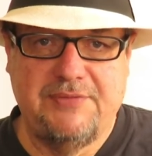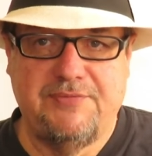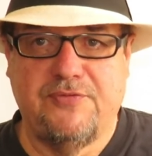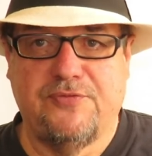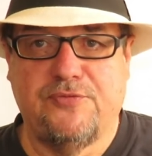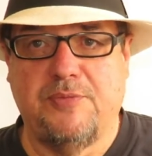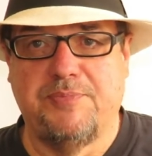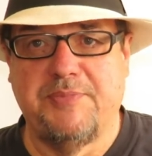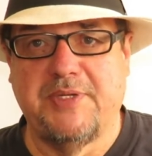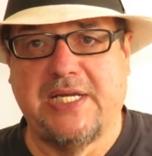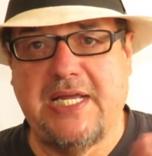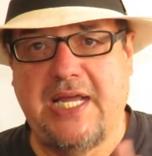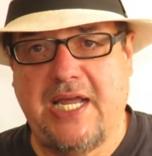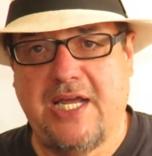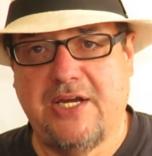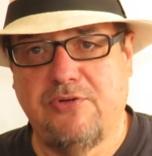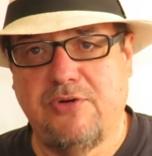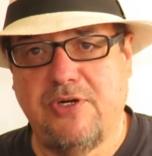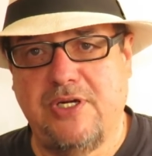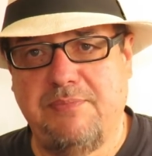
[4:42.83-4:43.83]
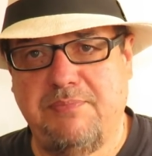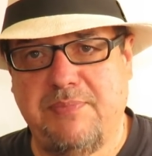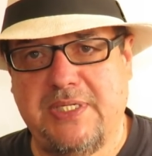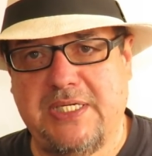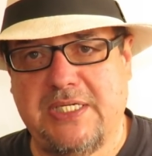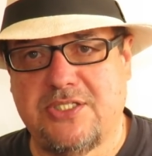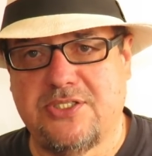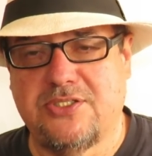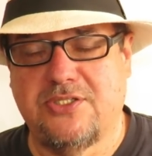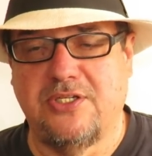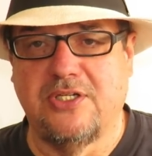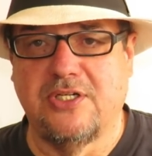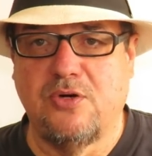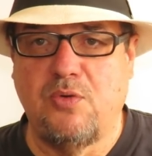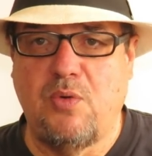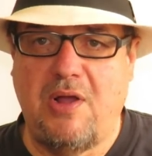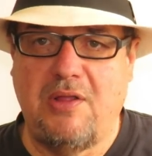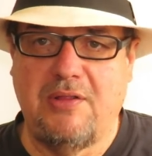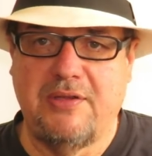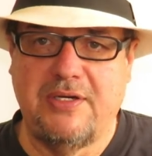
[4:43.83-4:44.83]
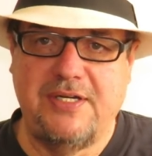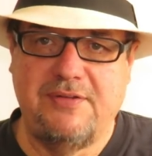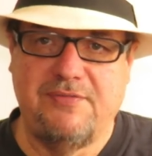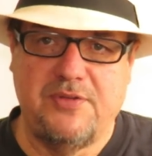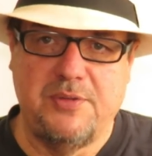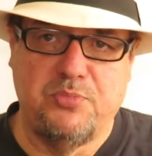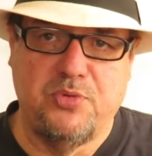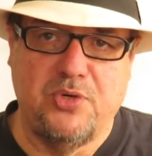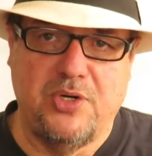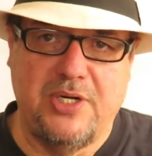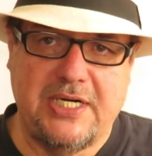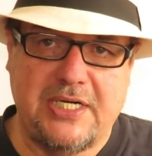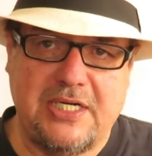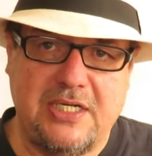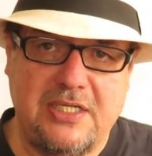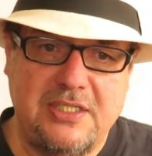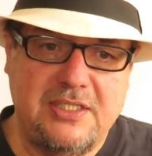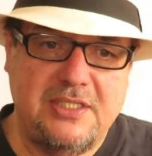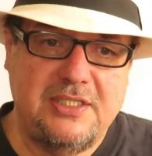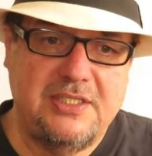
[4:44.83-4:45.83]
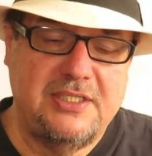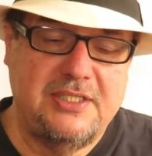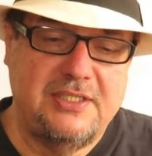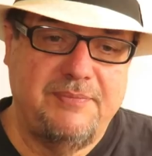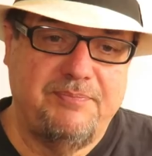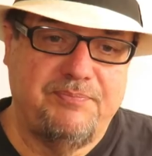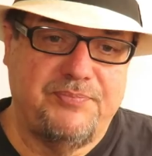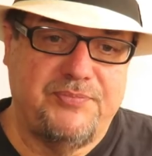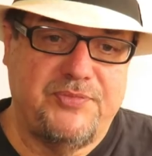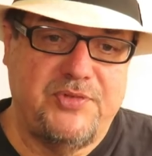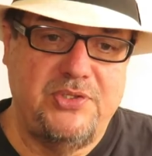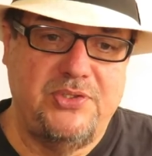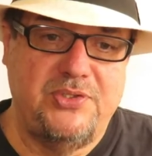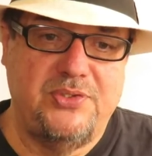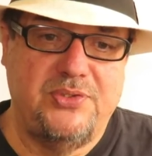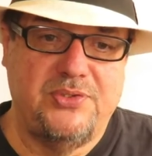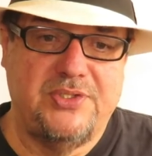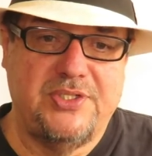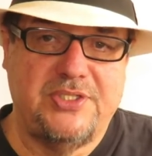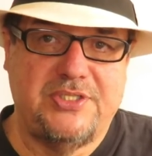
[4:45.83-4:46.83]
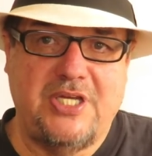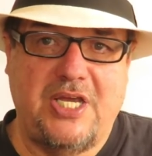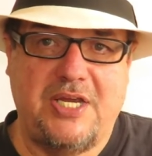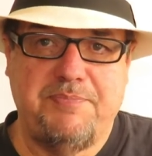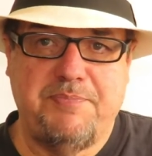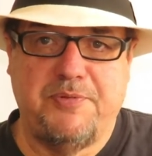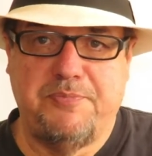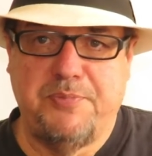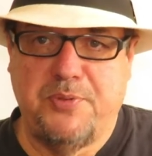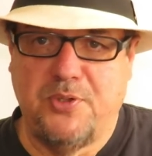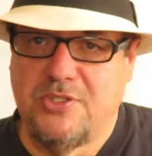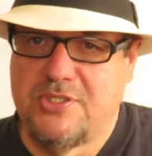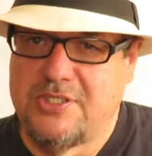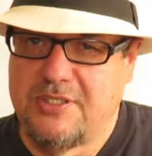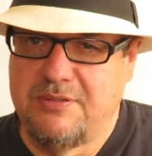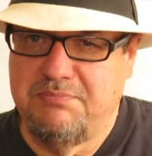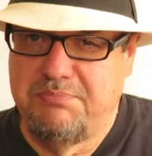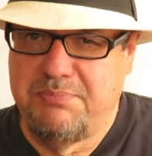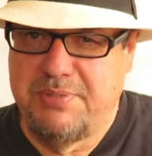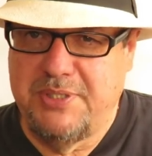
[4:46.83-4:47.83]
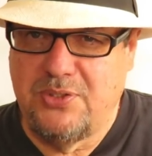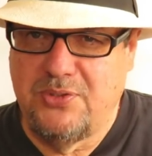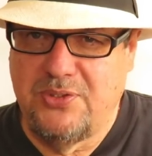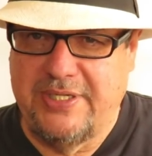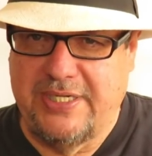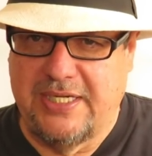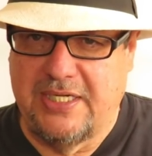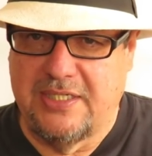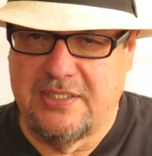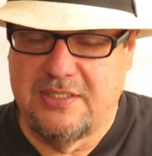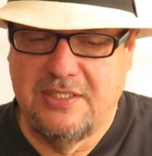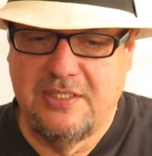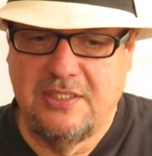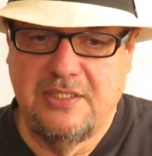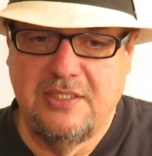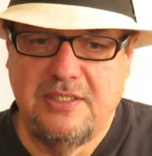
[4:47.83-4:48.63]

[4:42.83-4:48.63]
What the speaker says: from the concrete mix to the quality of the brick to the type of person building it,